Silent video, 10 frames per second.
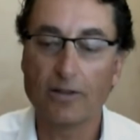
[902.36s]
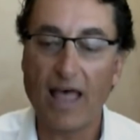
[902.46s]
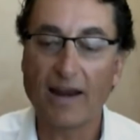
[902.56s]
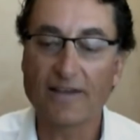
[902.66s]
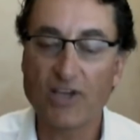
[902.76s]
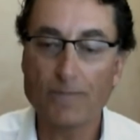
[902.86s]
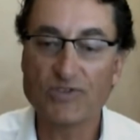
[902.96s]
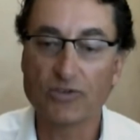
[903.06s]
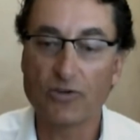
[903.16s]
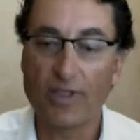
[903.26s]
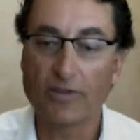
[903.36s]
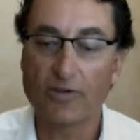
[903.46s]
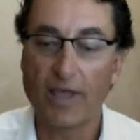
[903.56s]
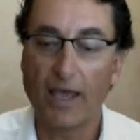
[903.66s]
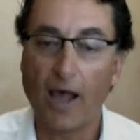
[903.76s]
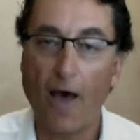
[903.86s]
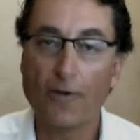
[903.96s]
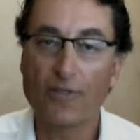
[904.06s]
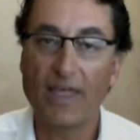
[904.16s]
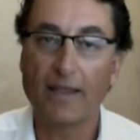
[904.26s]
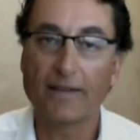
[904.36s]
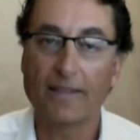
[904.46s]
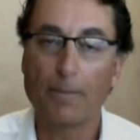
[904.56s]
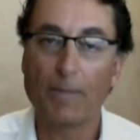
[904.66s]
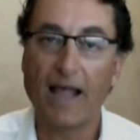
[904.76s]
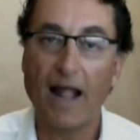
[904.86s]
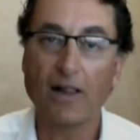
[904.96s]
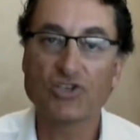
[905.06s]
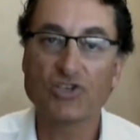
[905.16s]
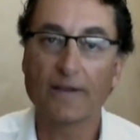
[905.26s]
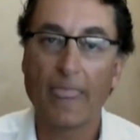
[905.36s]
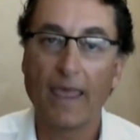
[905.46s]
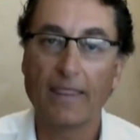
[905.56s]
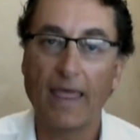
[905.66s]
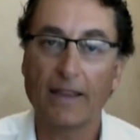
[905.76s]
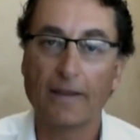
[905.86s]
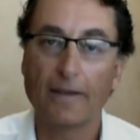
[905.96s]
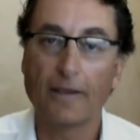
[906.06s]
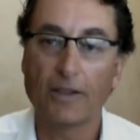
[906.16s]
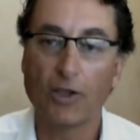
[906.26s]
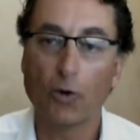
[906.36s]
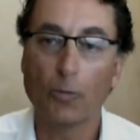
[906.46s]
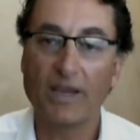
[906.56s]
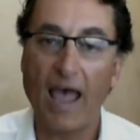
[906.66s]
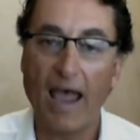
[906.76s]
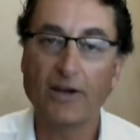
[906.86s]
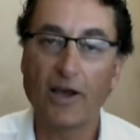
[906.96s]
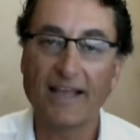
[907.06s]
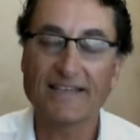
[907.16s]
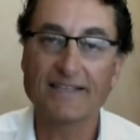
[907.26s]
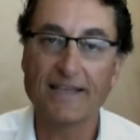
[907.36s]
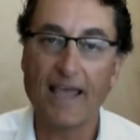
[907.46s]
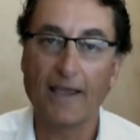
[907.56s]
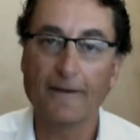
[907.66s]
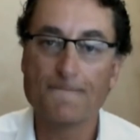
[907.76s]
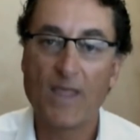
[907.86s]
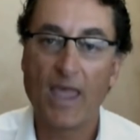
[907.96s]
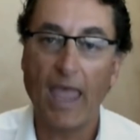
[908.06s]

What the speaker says: a lot of substance to that other than them acknowledging that they're behind on SDN